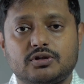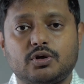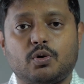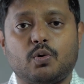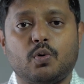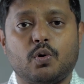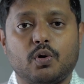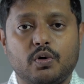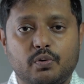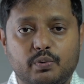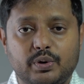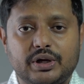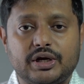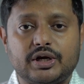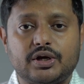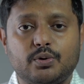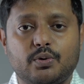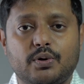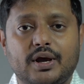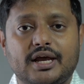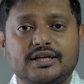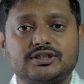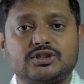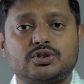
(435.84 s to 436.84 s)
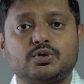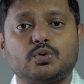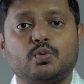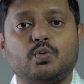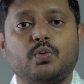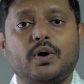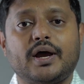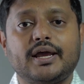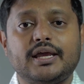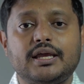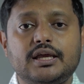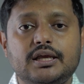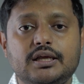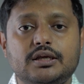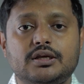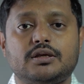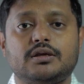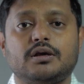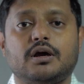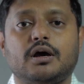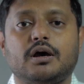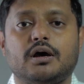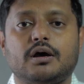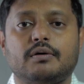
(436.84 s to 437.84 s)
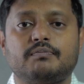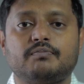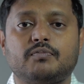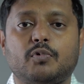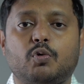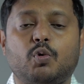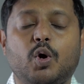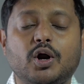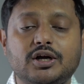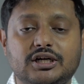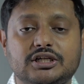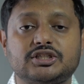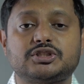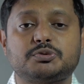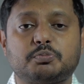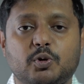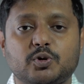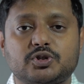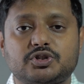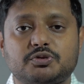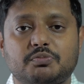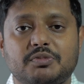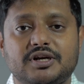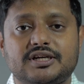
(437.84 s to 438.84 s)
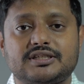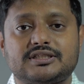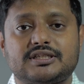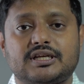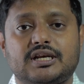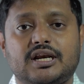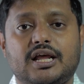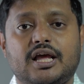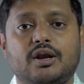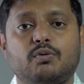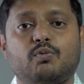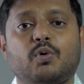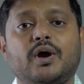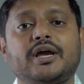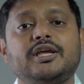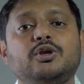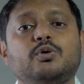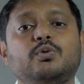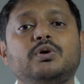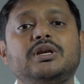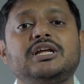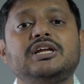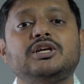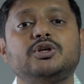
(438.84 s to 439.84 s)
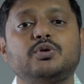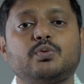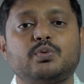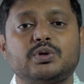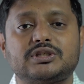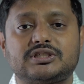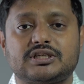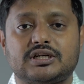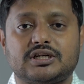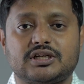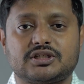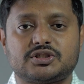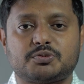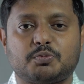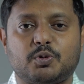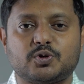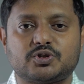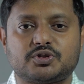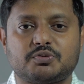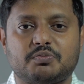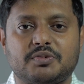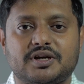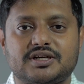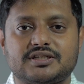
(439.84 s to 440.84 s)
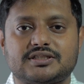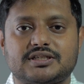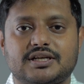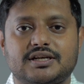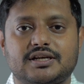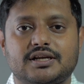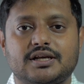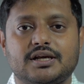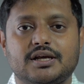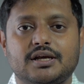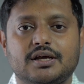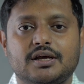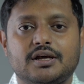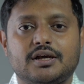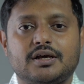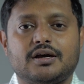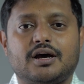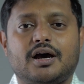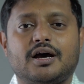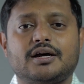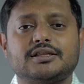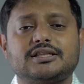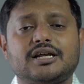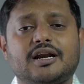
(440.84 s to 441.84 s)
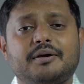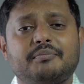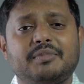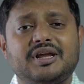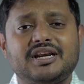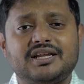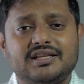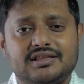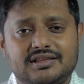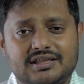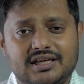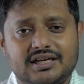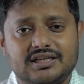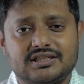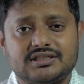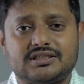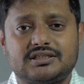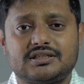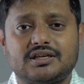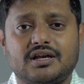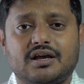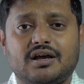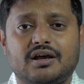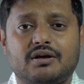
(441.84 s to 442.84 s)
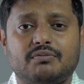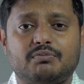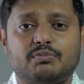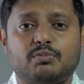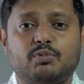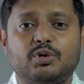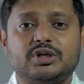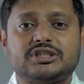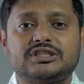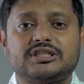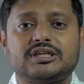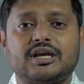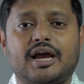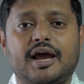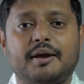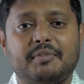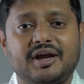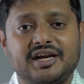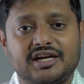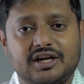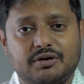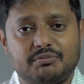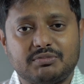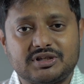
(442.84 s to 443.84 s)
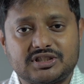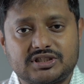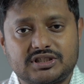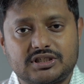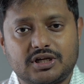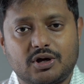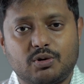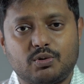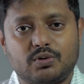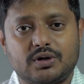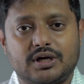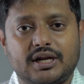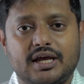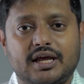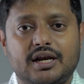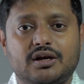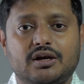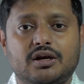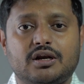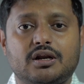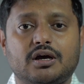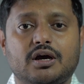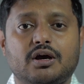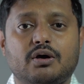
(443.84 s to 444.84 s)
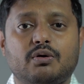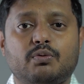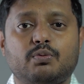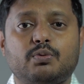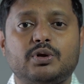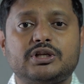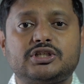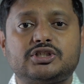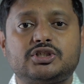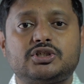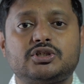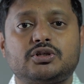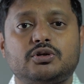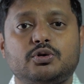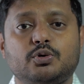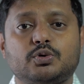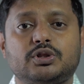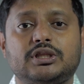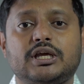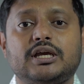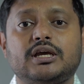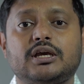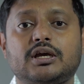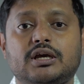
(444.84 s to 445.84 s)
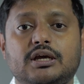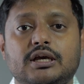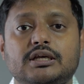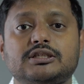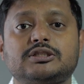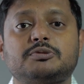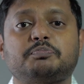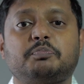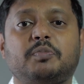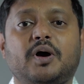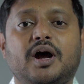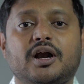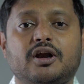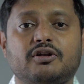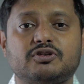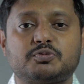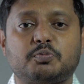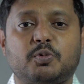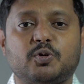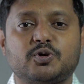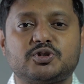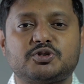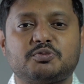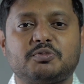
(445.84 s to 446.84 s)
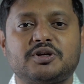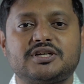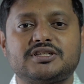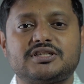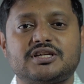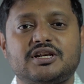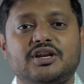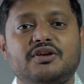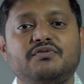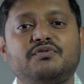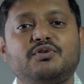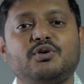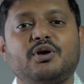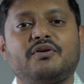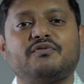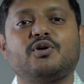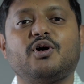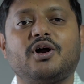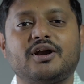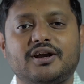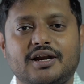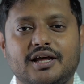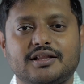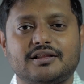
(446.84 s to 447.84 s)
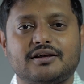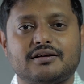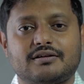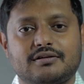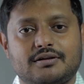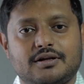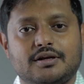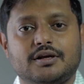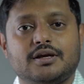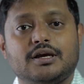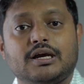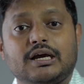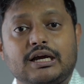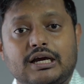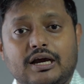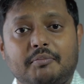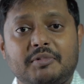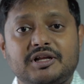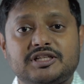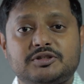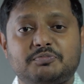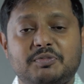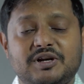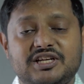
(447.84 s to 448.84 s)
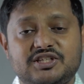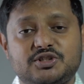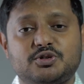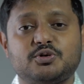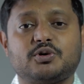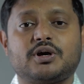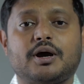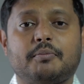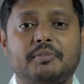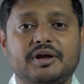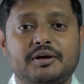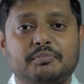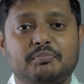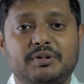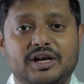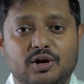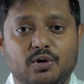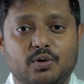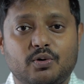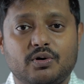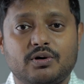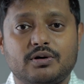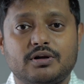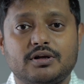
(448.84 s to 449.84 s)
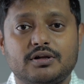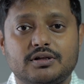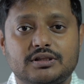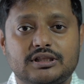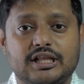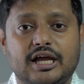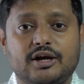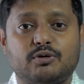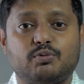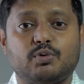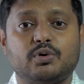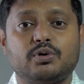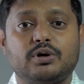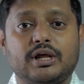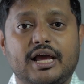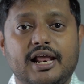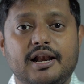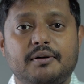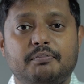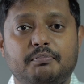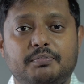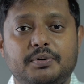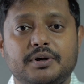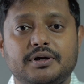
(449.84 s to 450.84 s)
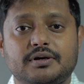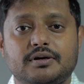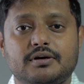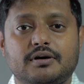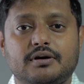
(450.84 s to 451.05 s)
the whole video as to why, what is sports medicine and why you need to visit a sports medicine. There are many things which I might have missed out, and which you think is part of sports medicine. If you have got other comments, please do comment below. That would help